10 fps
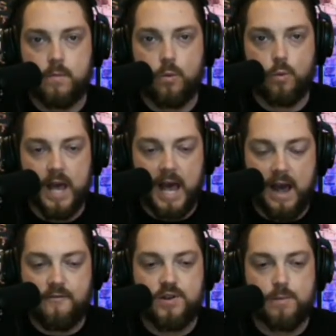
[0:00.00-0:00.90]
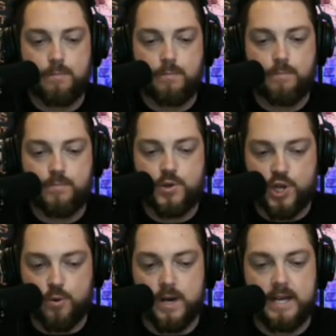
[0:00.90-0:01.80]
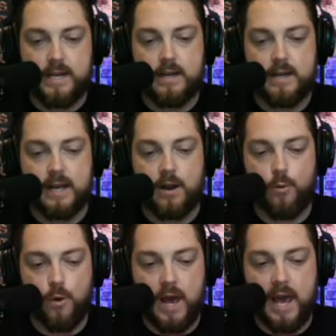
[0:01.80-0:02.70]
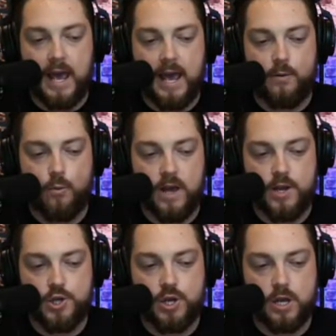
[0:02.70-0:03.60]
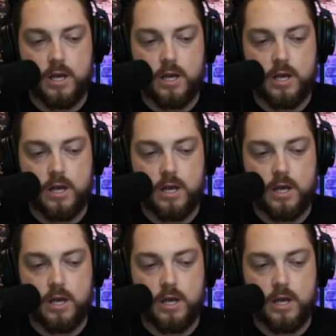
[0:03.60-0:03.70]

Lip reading: We have to do it in a way in which